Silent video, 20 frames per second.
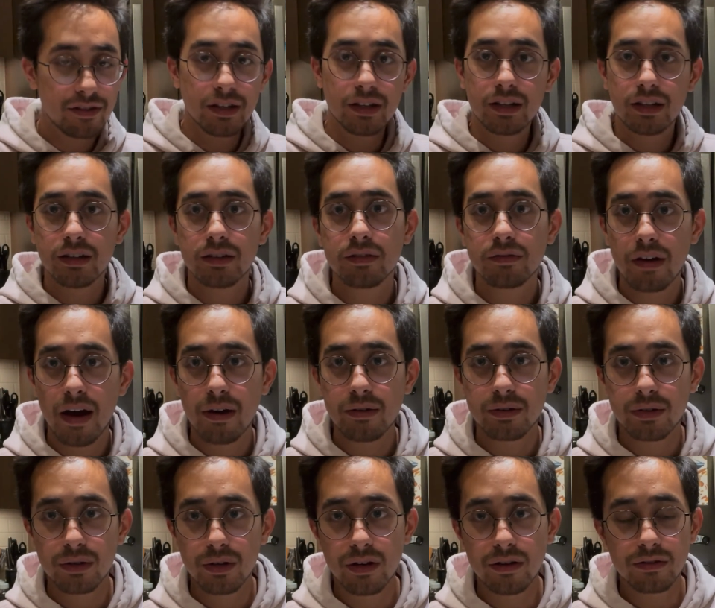the
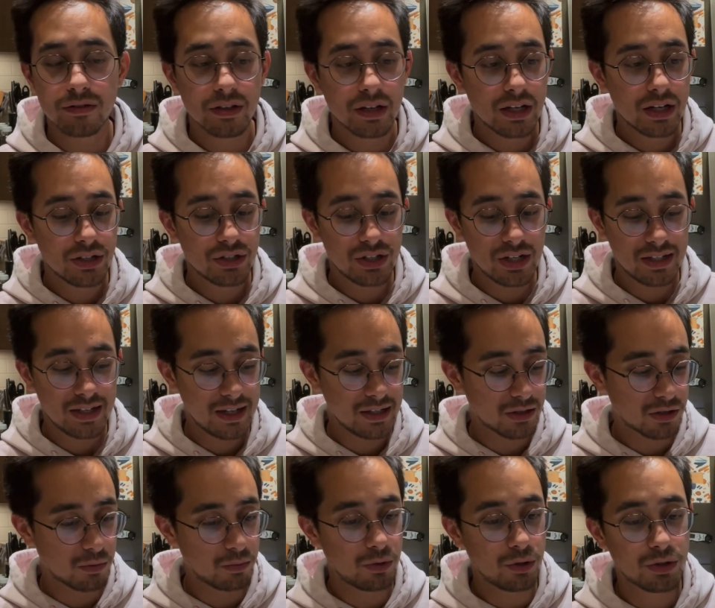founder of GT's
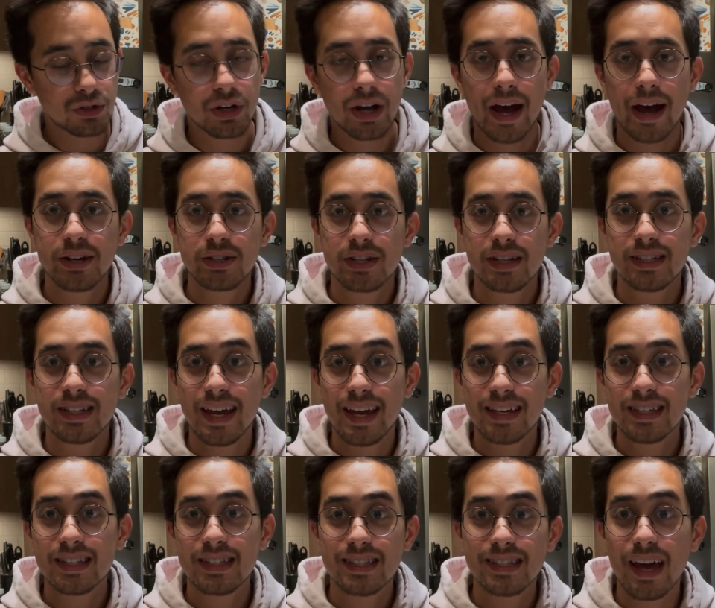Kombucha, actually
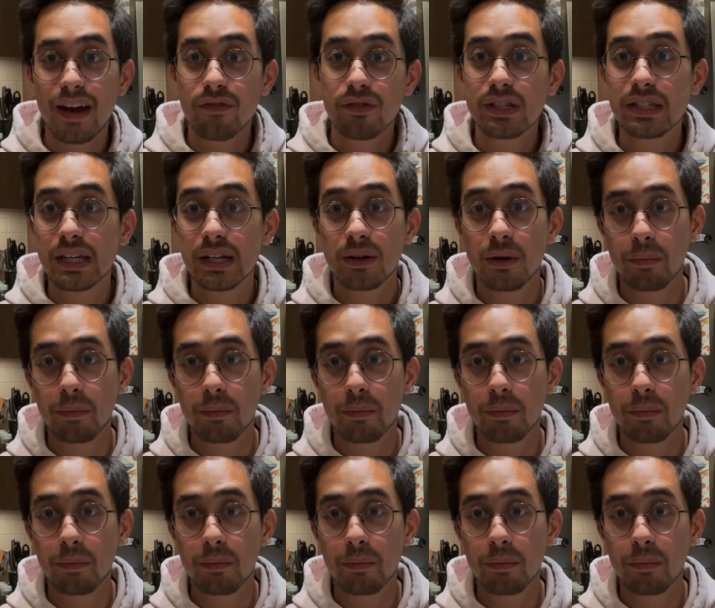tastes every single